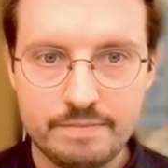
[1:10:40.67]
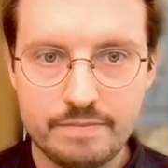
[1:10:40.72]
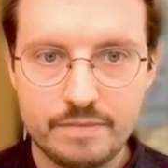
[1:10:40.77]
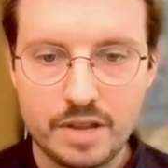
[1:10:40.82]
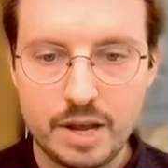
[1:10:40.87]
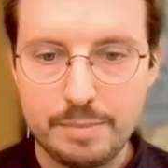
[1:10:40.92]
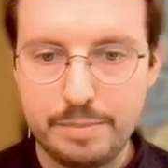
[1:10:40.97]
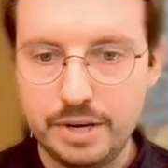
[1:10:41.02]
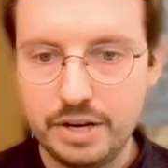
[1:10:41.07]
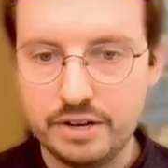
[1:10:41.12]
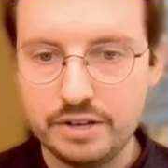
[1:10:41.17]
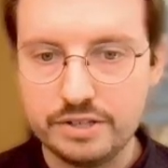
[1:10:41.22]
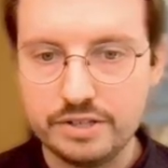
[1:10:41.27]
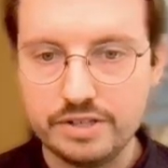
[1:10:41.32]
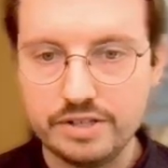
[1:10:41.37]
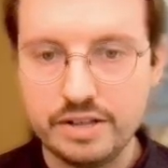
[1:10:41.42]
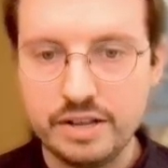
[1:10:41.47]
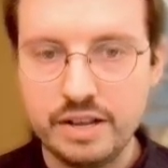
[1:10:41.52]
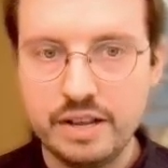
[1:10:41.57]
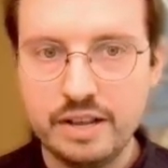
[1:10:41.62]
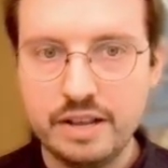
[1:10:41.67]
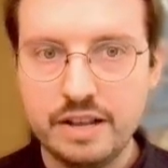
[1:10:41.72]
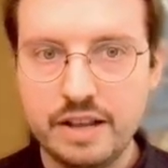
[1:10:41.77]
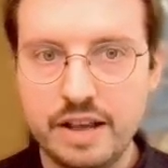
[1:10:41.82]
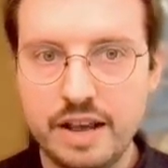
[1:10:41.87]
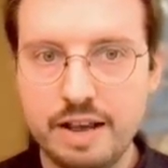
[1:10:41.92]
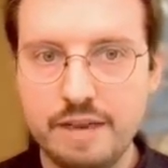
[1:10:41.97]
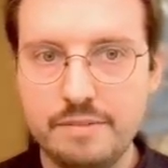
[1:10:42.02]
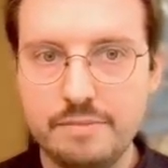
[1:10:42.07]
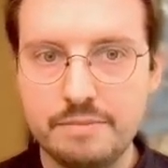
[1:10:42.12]
appears.
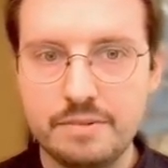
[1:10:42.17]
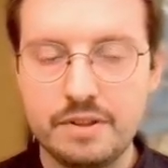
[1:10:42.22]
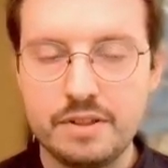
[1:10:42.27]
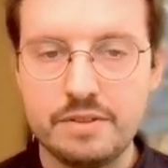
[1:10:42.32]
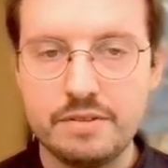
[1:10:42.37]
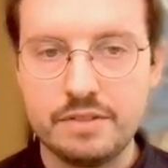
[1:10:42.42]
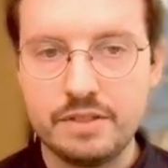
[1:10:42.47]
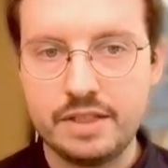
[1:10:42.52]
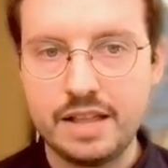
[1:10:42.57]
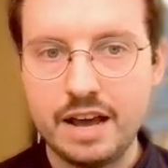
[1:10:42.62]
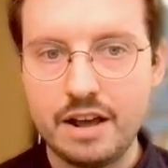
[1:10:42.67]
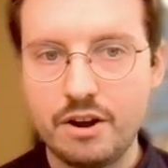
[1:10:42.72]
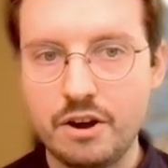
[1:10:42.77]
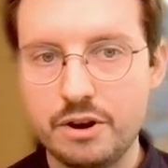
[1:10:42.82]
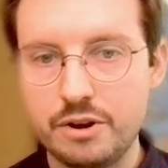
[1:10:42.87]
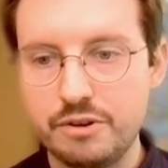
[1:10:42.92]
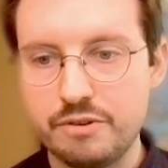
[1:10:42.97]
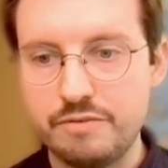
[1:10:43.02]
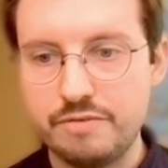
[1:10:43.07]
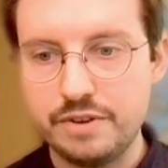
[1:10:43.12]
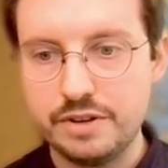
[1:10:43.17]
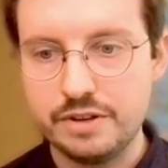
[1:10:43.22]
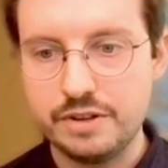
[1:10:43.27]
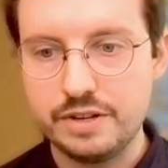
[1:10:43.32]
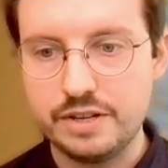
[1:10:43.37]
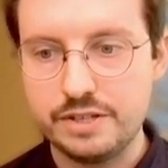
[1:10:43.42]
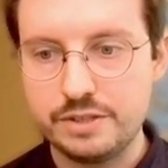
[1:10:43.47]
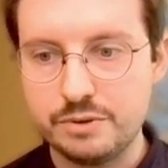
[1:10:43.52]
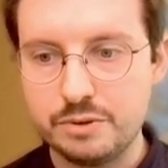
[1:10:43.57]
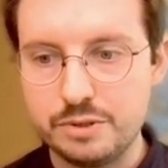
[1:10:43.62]
And that audio field
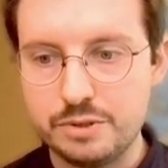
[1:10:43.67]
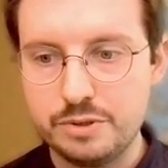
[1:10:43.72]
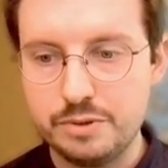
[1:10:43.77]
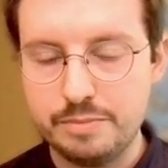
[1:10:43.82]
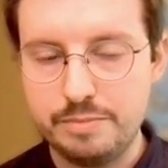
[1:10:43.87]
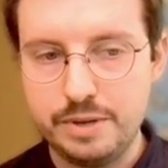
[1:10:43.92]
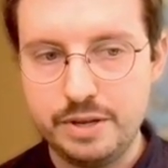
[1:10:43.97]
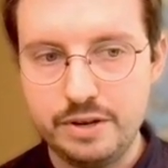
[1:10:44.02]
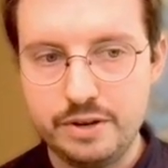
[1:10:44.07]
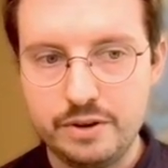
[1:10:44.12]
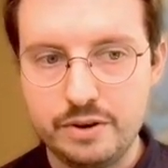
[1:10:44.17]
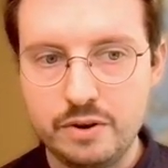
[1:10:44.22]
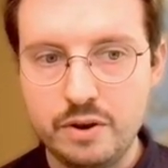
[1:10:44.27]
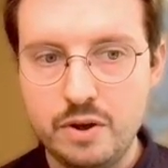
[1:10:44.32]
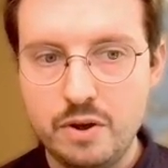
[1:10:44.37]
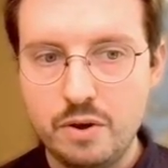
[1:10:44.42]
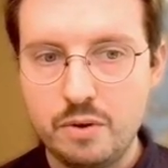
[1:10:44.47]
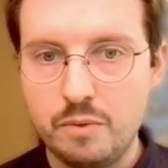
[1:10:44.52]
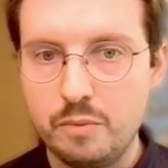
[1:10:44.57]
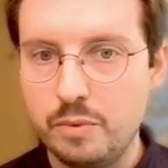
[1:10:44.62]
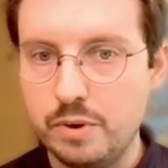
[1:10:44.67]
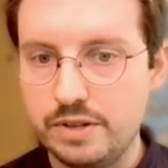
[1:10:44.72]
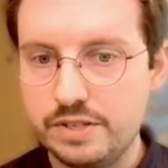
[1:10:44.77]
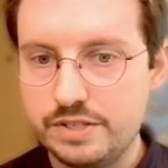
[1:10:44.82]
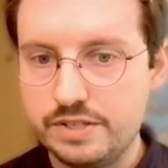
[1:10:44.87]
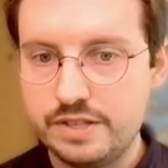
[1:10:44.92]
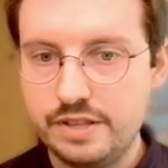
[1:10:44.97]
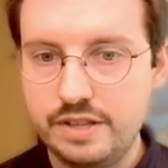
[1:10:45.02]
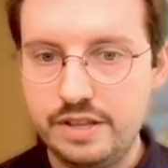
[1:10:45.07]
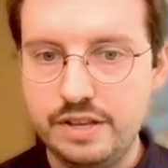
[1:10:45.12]
is going to appear
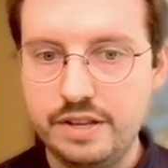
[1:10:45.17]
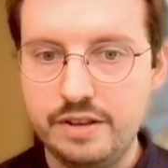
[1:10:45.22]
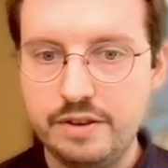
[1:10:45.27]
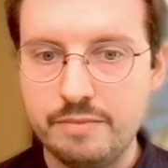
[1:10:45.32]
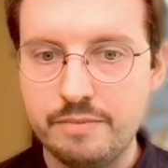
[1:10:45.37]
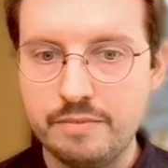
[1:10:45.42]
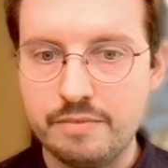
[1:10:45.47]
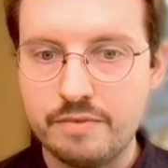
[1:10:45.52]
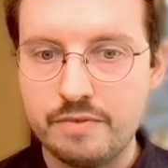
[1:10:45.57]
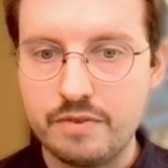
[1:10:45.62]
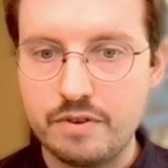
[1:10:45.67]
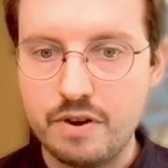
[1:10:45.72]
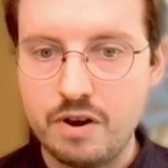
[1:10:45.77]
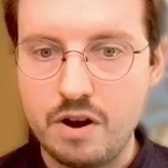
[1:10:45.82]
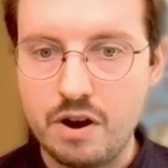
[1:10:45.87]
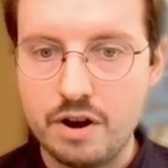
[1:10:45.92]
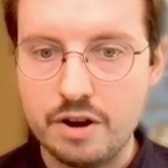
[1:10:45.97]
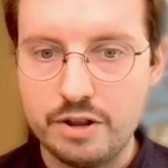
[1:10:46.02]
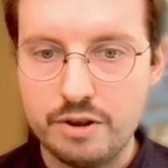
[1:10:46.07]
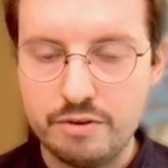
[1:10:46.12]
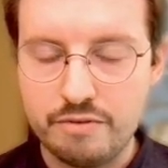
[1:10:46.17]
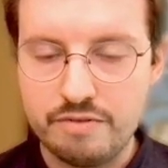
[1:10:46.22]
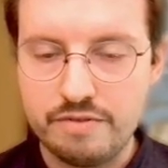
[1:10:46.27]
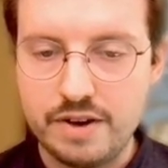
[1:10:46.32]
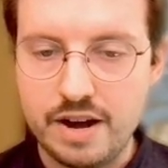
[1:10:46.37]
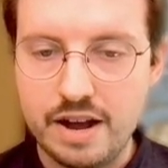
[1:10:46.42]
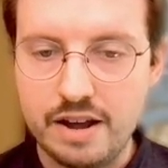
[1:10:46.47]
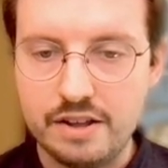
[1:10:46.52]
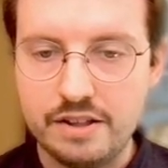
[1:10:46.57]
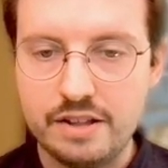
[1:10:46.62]
once the audio
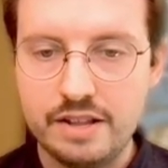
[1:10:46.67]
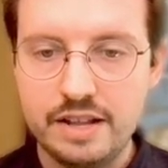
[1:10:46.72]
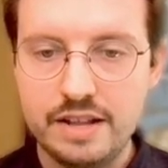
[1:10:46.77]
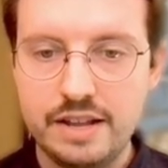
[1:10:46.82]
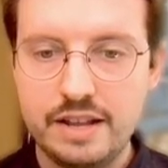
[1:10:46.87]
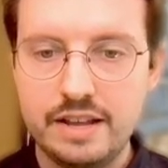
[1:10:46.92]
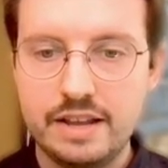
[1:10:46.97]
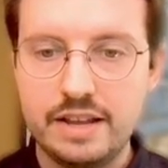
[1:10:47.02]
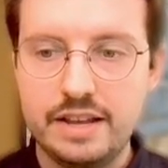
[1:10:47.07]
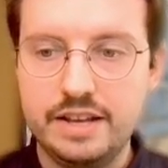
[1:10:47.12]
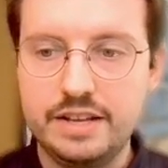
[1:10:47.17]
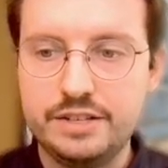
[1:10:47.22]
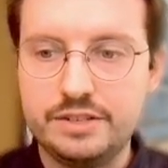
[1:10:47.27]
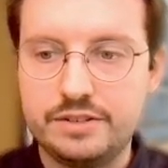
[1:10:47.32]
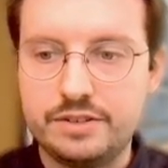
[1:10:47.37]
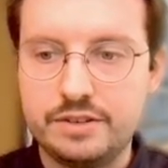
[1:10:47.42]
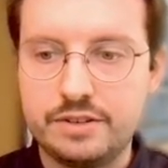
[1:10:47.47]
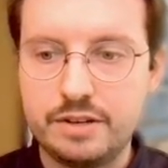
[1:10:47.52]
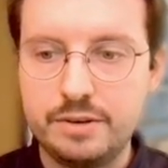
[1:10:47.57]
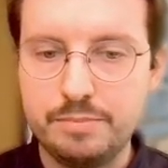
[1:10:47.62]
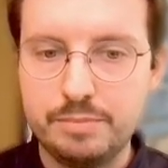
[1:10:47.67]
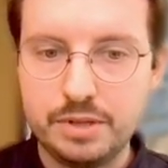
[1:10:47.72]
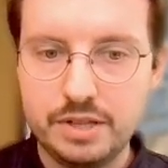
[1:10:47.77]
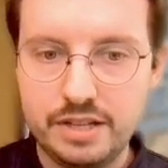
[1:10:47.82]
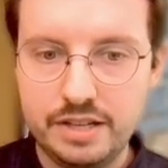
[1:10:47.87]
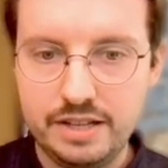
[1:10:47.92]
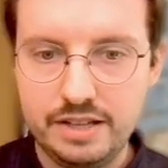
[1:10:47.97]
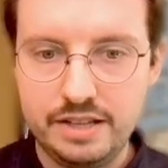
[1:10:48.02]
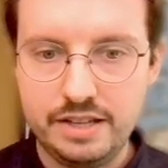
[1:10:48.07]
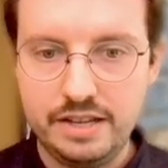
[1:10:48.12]
file is
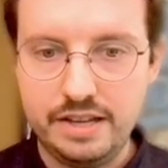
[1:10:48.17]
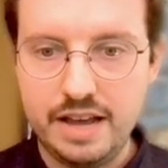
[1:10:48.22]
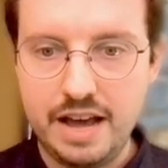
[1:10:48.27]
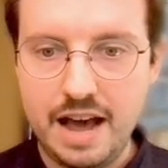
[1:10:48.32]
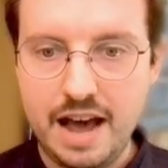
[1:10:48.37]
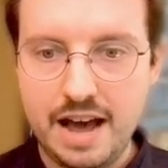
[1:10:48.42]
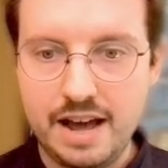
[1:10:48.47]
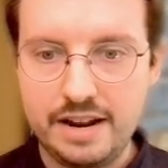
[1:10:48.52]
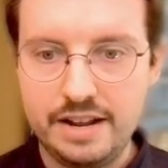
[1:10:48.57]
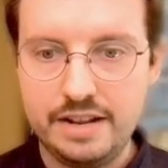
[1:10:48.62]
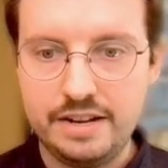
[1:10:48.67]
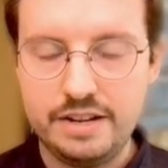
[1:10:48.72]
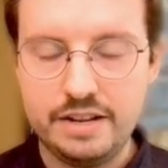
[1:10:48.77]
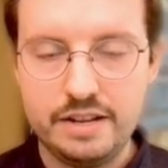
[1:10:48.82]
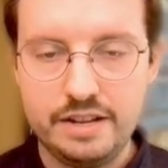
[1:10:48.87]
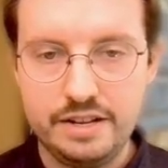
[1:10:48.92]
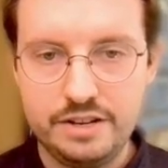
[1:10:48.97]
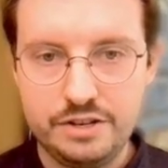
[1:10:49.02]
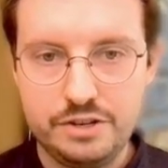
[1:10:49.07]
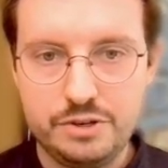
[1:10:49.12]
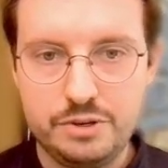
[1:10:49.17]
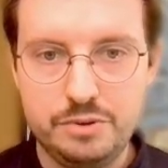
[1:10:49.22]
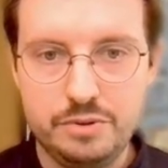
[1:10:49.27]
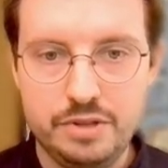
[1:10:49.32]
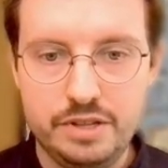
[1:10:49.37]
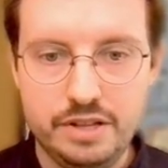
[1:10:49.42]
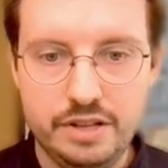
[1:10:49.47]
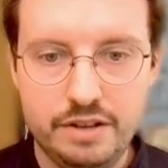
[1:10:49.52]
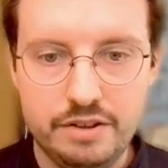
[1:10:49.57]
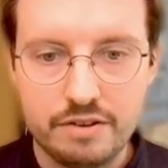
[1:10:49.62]
completely added into
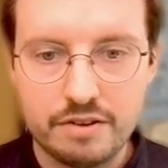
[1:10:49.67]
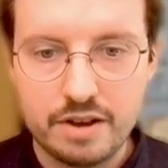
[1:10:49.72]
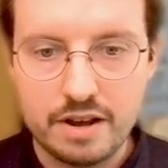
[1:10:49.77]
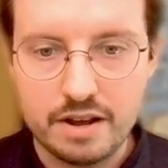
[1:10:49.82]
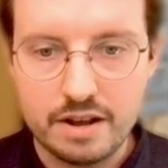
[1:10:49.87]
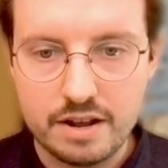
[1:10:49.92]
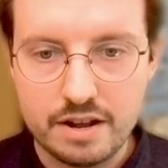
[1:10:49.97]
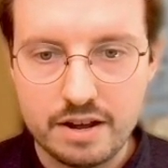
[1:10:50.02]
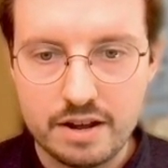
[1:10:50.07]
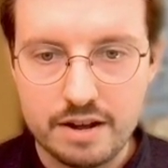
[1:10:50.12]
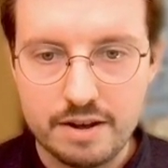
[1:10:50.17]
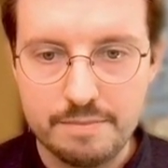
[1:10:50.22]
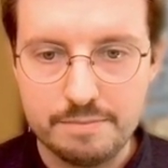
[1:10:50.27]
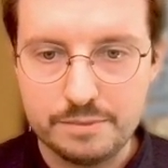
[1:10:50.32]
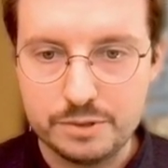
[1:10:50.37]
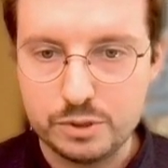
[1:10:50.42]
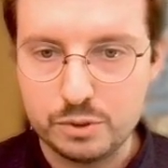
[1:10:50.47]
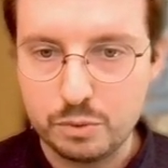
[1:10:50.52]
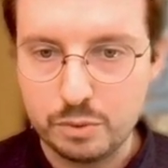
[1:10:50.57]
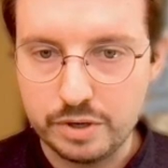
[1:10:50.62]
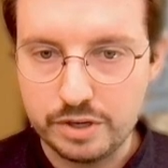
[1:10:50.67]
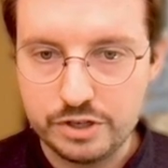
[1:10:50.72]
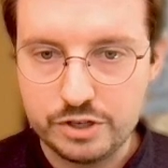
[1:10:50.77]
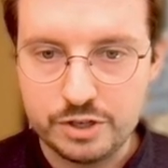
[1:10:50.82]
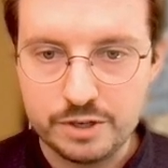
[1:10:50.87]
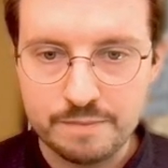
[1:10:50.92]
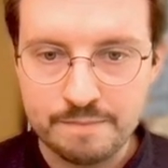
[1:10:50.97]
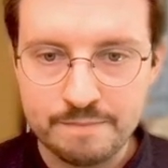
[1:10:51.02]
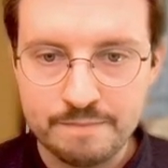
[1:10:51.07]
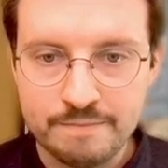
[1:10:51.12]
the
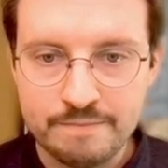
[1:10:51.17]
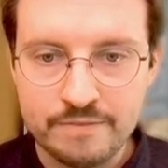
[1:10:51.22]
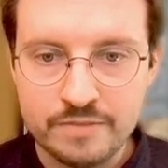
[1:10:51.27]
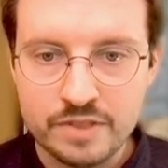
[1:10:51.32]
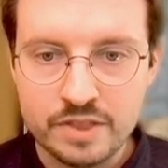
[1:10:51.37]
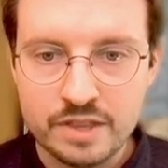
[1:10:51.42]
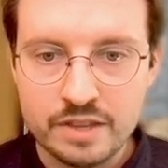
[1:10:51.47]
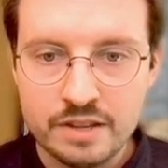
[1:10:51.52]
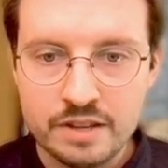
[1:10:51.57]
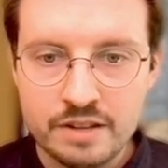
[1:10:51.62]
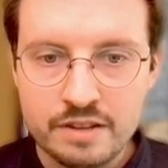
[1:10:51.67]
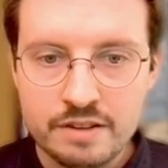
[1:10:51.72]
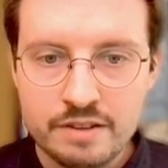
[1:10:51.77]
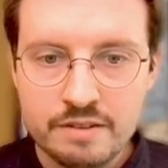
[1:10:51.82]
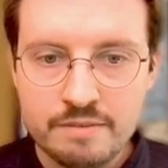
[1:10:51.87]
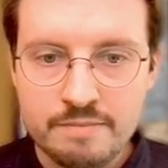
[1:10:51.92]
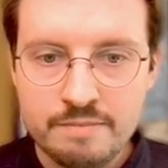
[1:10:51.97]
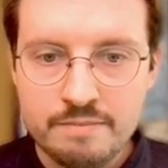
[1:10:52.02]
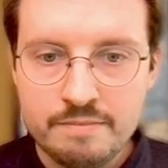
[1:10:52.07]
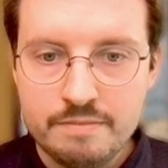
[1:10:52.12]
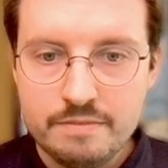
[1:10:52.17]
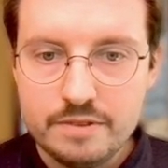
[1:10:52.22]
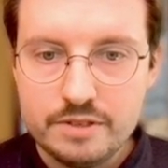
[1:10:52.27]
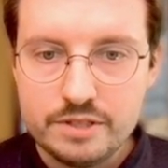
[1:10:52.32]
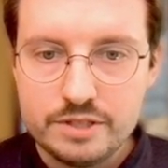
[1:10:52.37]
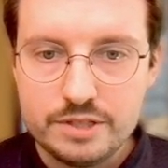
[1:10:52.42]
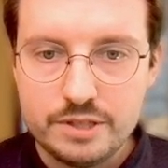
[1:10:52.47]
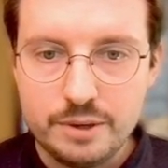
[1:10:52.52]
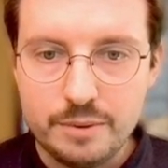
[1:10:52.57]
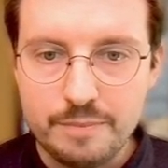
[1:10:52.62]
storage.
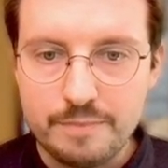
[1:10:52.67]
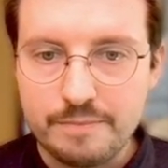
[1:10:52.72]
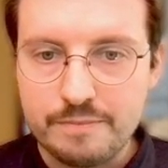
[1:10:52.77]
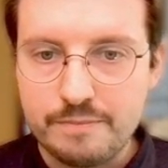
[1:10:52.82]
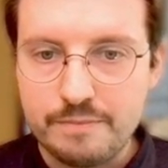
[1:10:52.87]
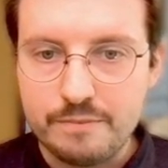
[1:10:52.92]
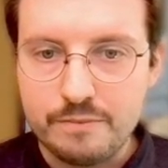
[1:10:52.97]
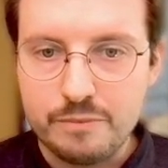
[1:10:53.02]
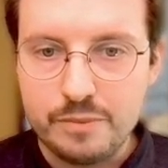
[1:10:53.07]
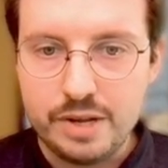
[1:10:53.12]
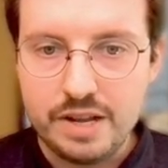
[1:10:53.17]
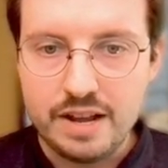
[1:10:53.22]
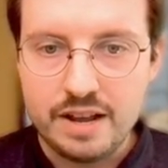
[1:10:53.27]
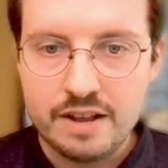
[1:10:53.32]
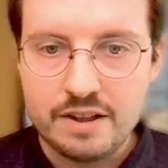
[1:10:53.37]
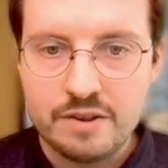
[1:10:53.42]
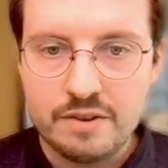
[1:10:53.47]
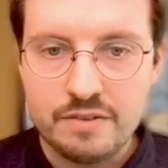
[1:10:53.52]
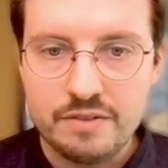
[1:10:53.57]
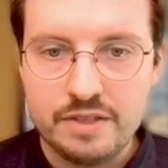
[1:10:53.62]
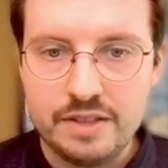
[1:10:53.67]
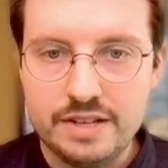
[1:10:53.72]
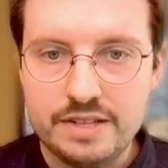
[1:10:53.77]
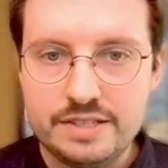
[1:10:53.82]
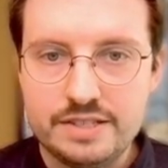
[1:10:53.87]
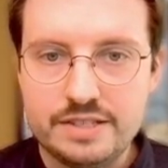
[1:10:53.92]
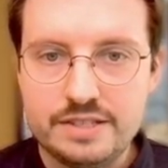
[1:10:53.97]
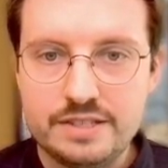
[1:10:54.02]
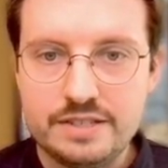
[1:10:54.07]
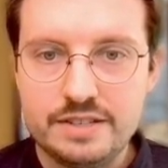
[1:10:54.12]
So
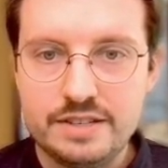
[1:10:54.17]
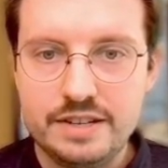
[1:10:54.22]
this